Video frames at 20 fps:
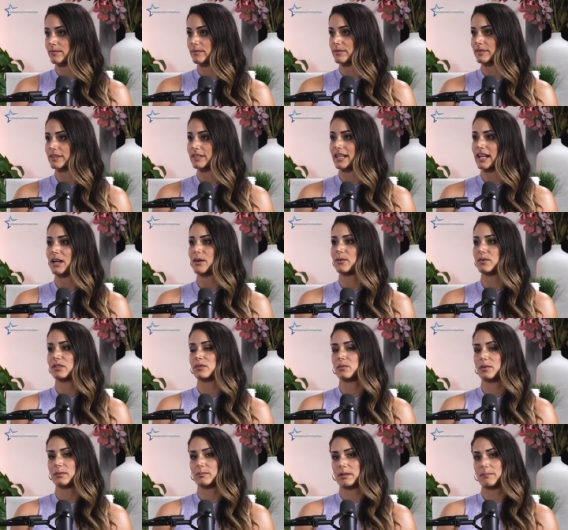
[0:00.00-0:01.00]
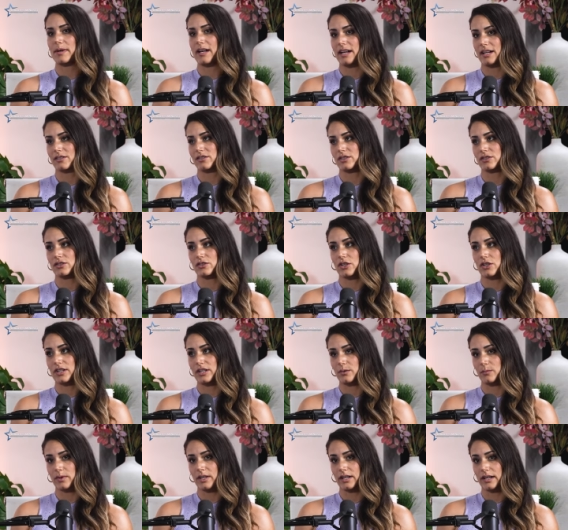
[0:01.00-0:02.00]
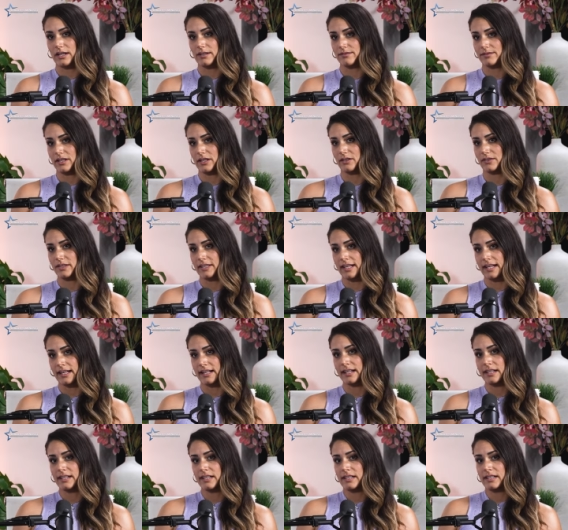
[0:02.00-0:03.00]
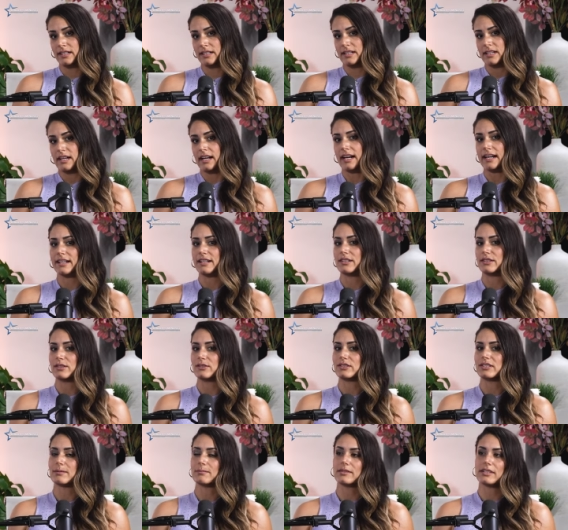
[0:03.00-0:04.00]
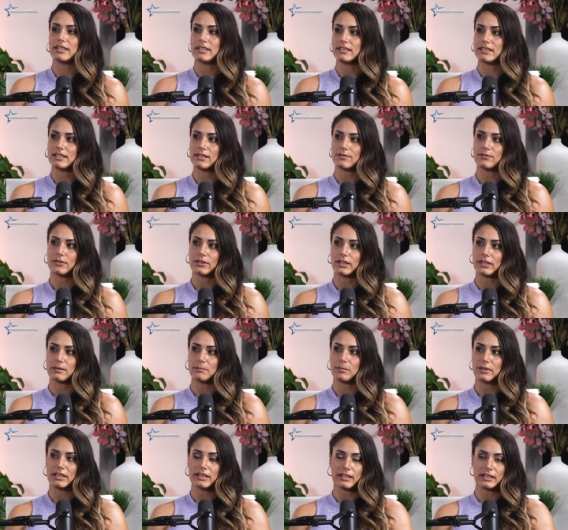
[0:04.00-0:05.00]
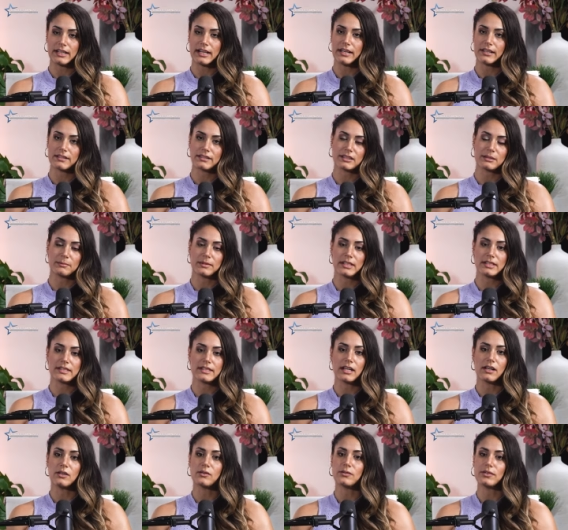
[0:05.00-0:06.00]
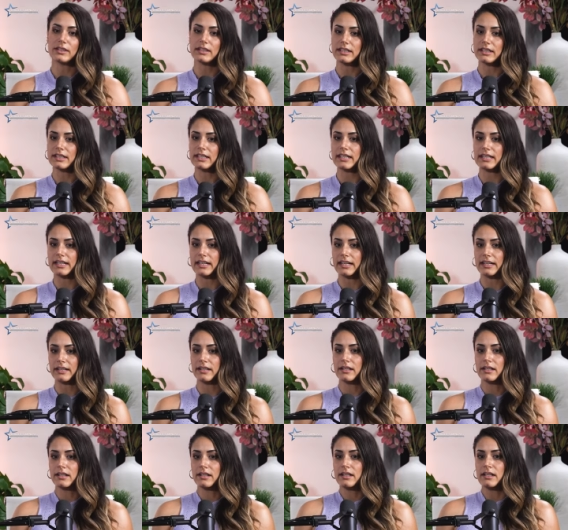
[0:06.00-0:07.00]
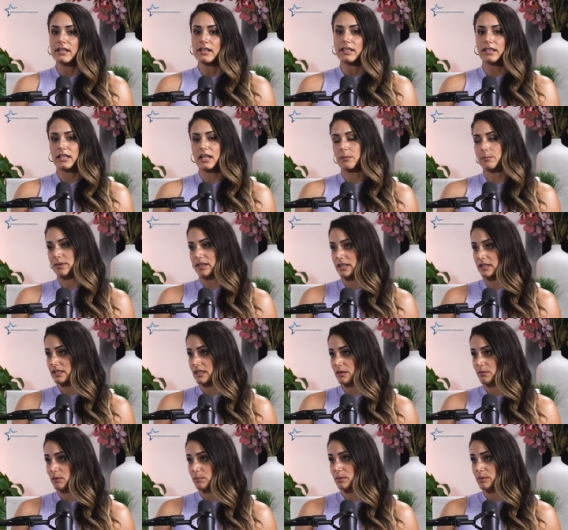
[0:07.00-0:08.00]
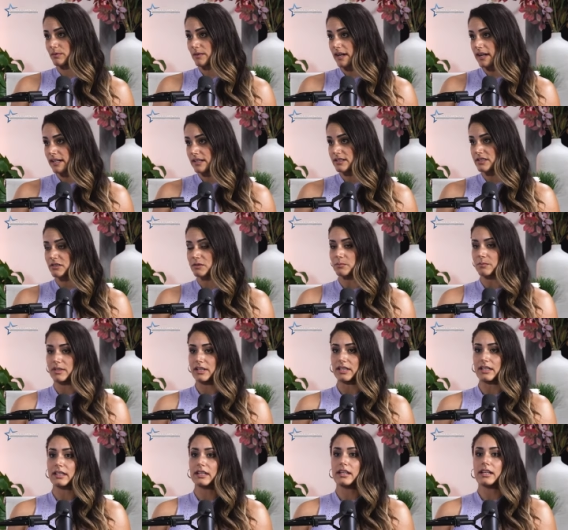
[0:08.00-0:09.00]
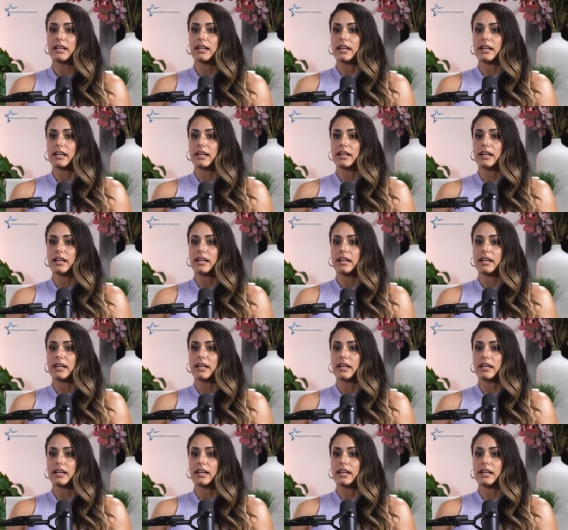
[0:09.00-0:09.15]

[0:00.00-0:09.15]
That was where my passion started, where I felt that I could do something different, being an athlete myself and eating at the companies that were provided to me,